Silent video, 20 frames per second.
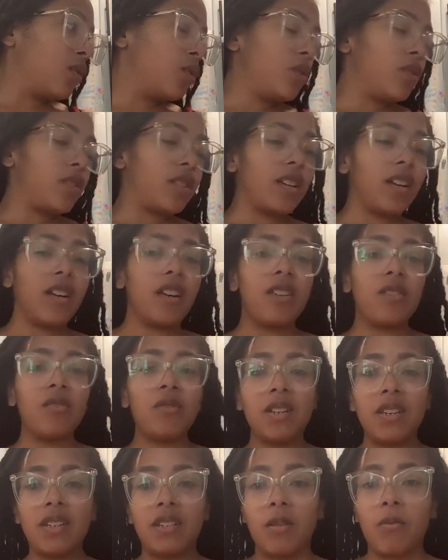Oh, son,
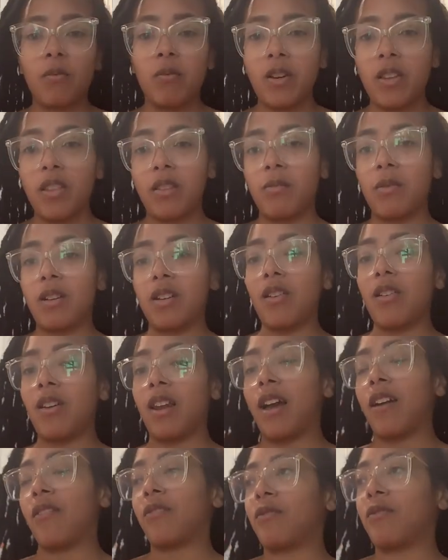you need some rhythm in your
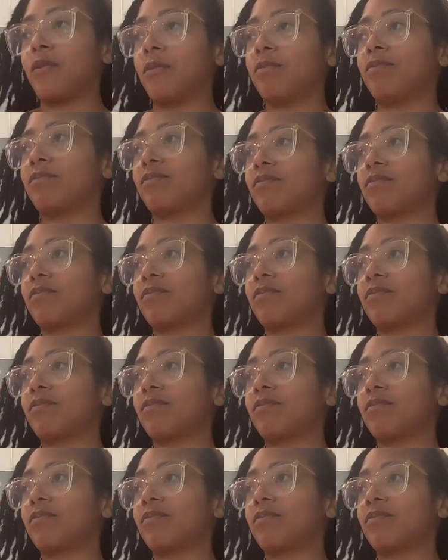life.